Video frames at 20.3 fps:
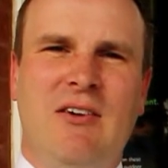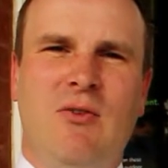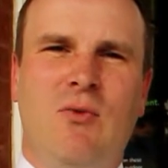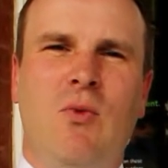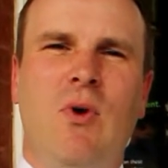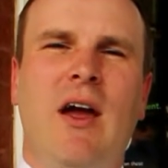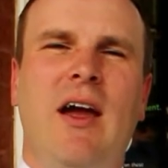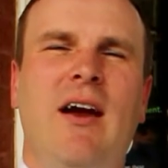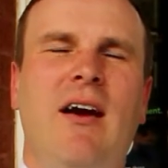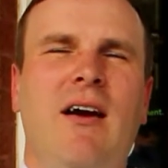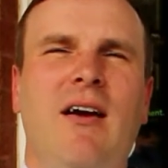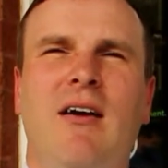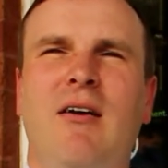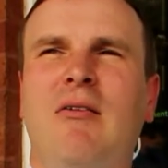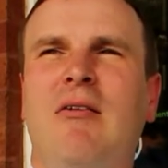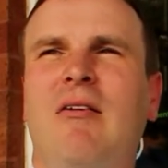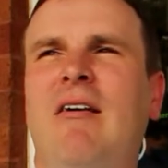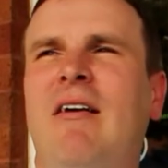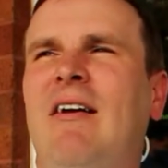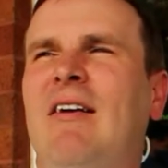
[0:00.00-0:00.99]
where
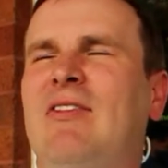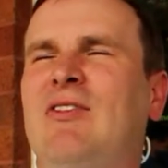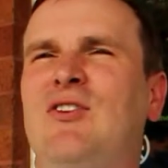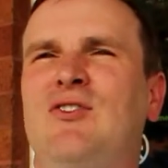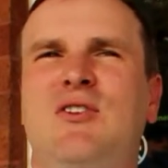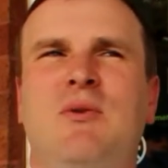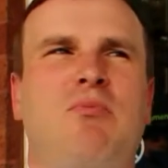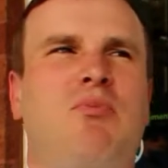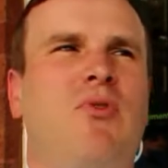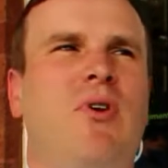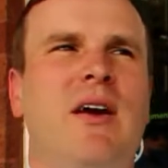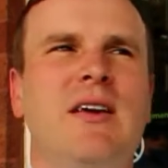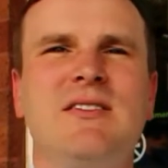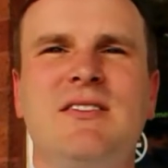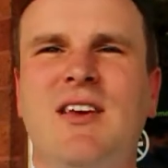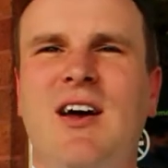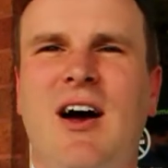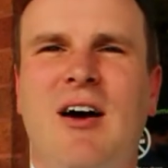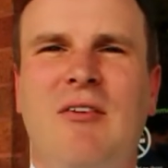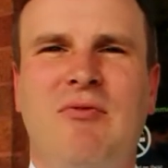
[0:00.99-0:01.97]
there's a press
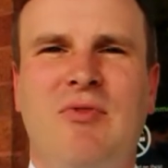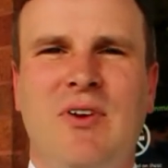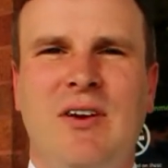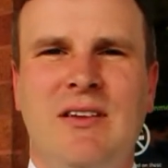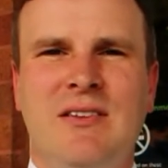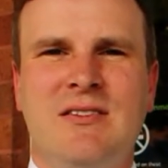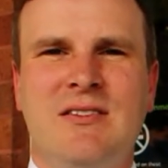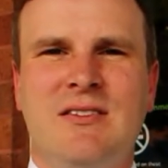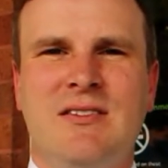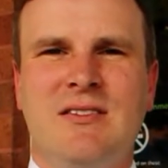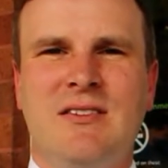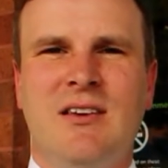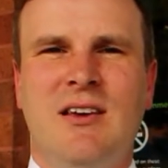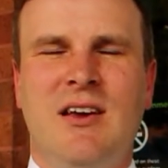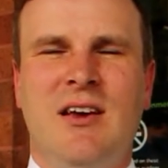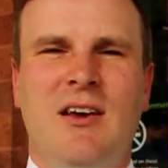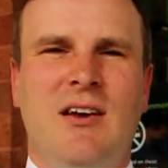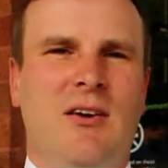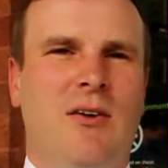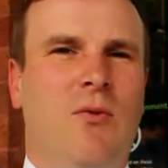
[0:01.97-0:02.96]
conference
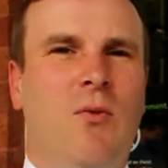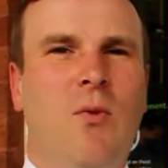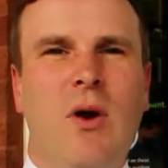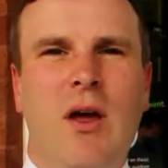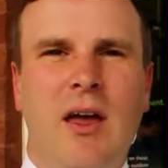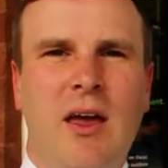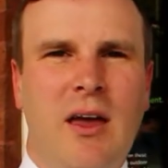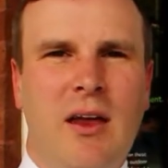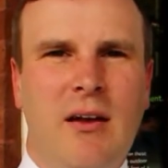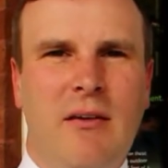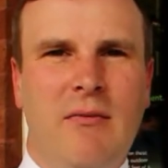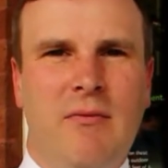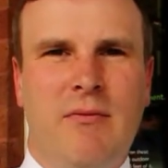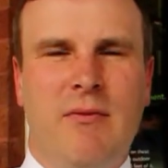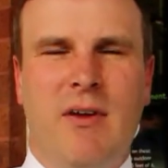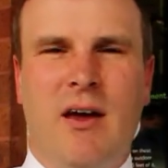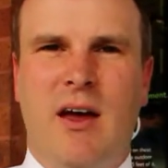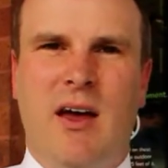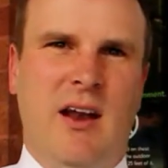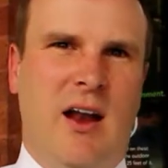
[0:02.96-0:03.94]
when
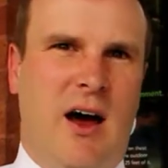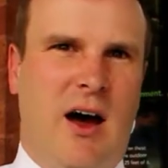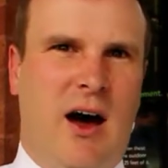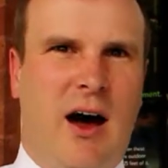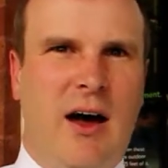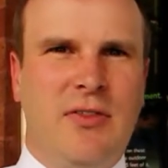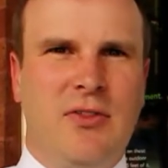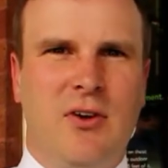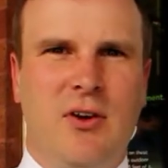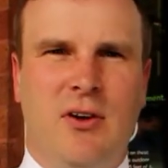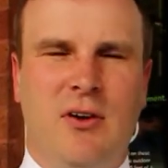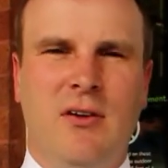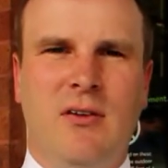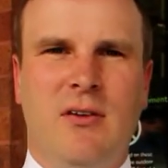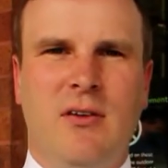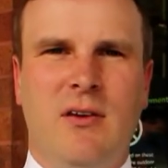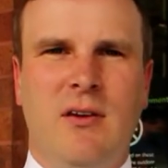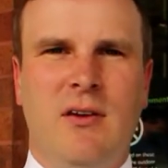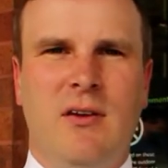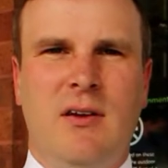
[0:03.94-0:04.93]
an author
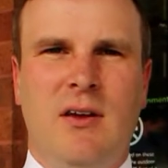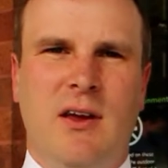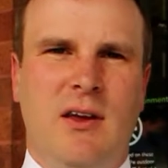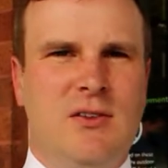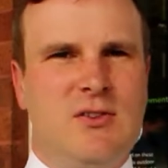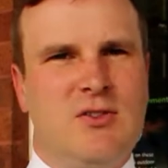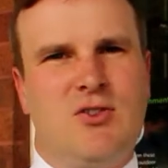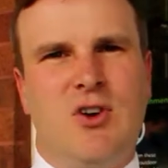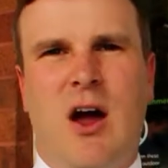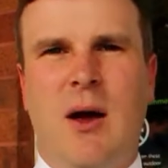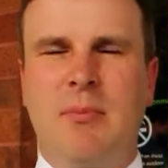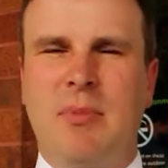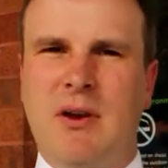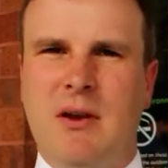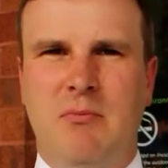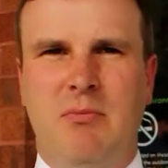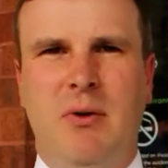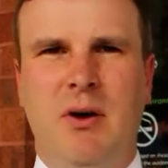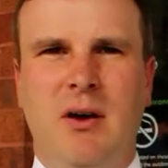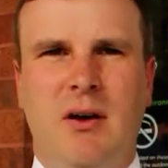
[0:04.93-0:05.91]
is dropping
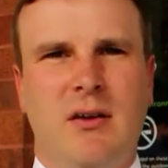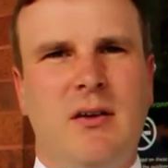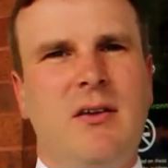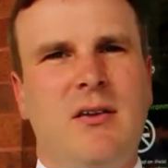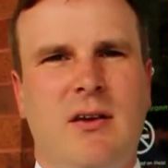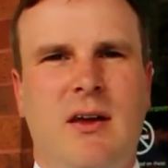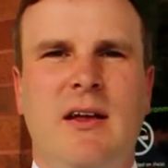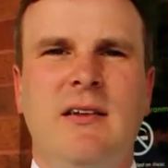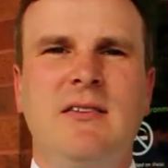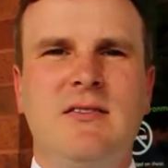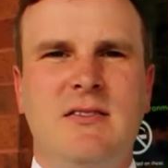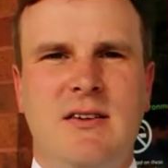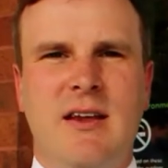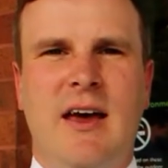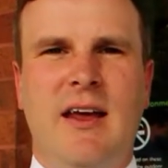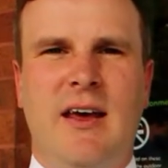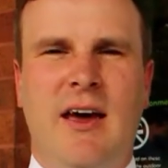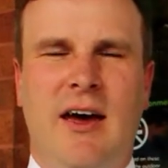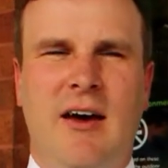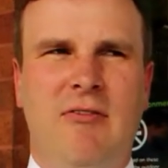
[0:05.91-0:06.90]
a book
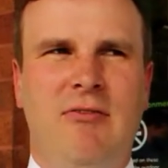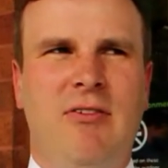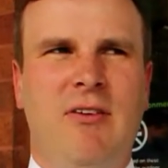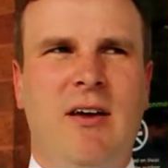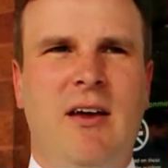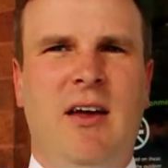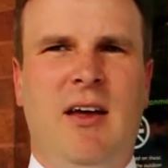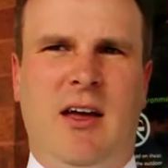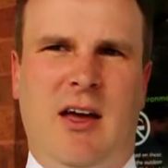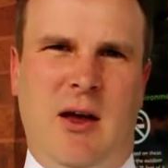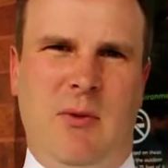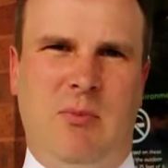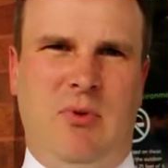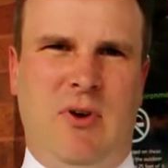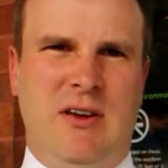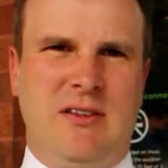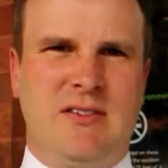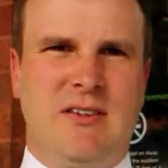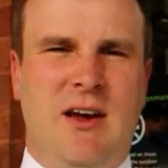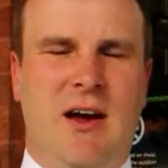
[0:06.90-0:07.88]
instead of a
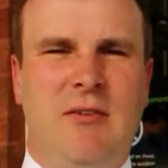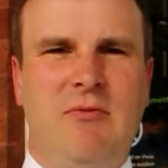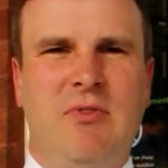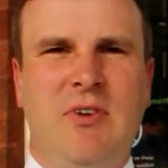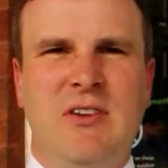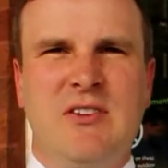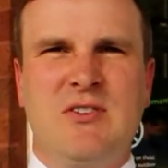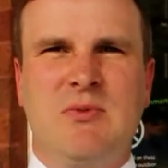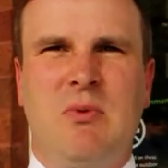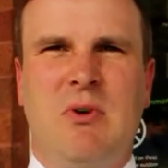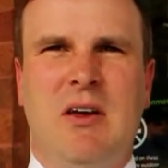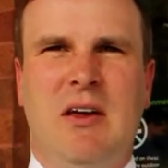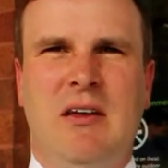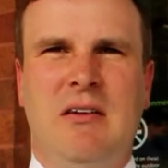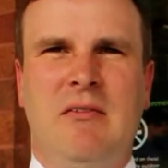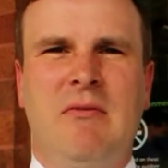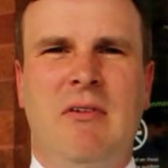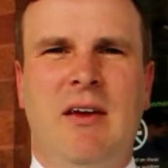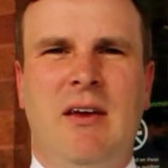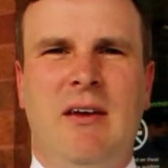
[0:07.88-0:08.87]
press conference when